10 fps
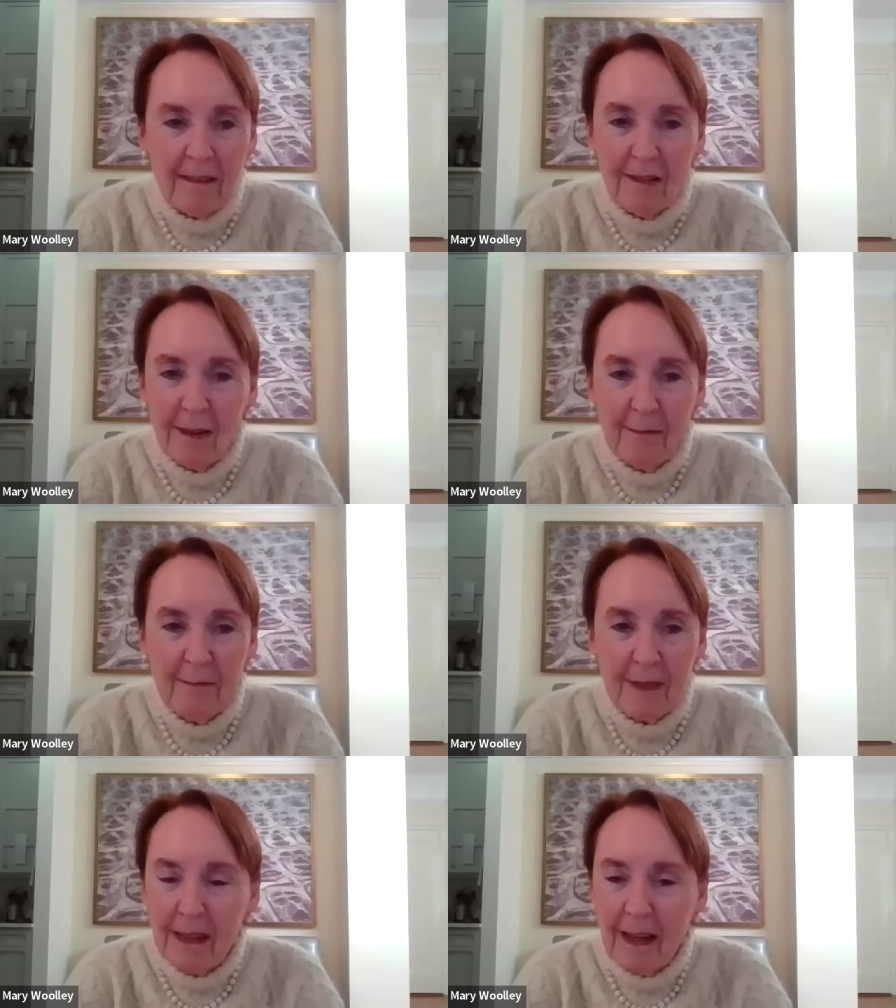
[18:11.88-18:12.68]
that's
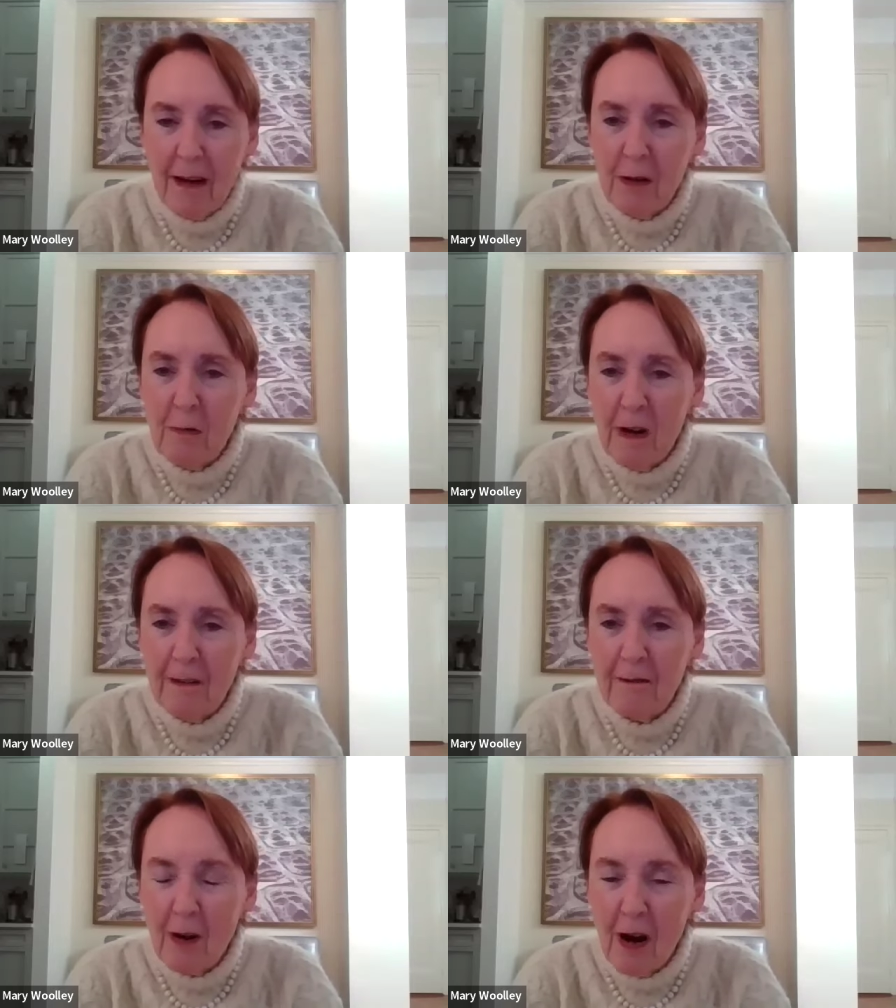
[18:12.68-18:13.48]
are you
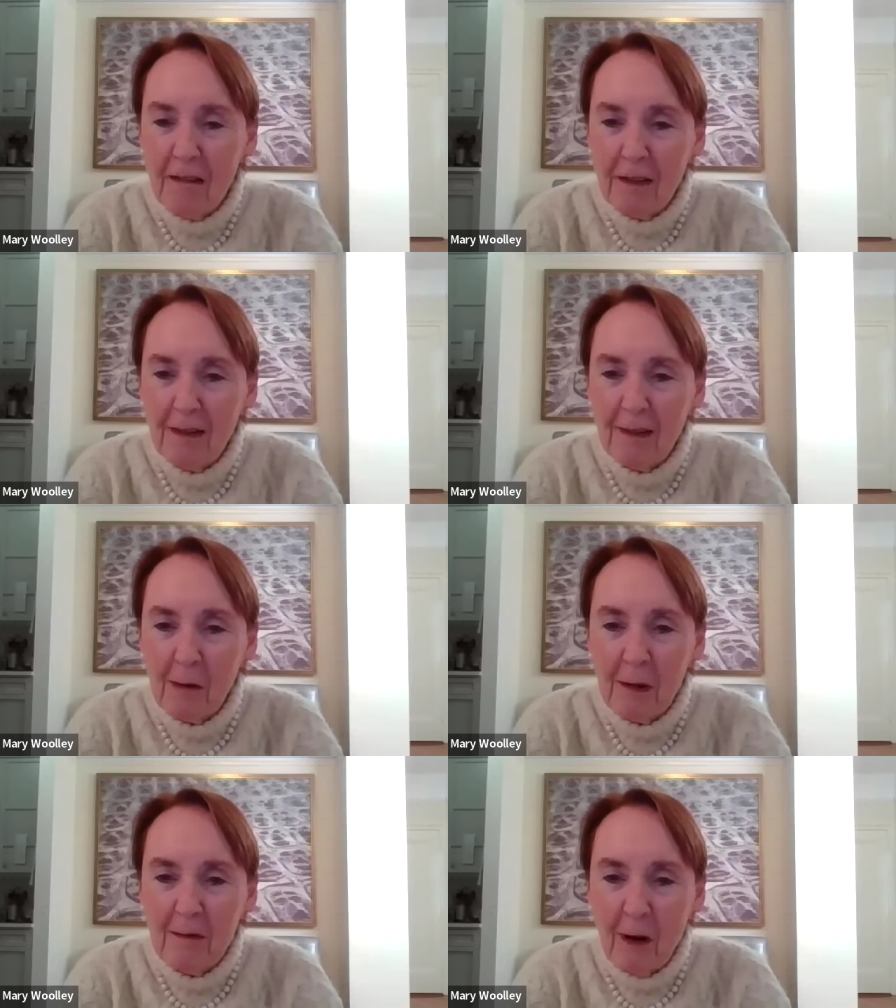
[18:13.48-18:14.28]
running for office?
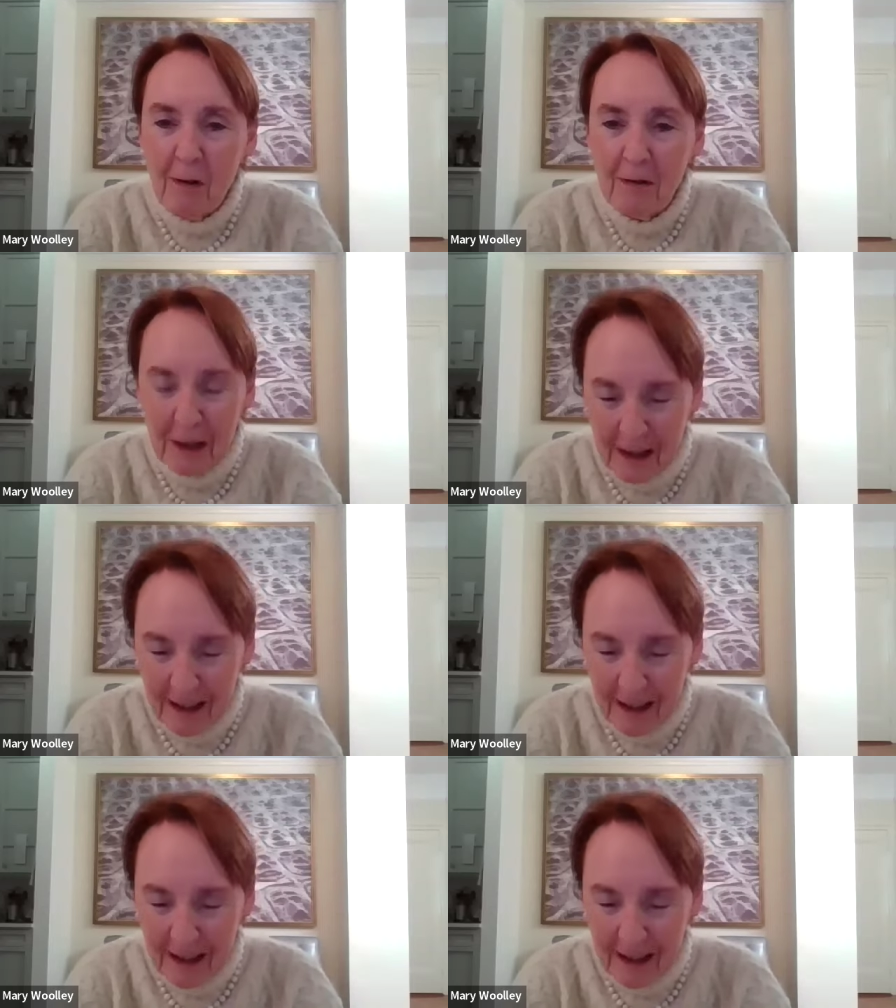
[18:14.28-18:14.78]
Can we vote?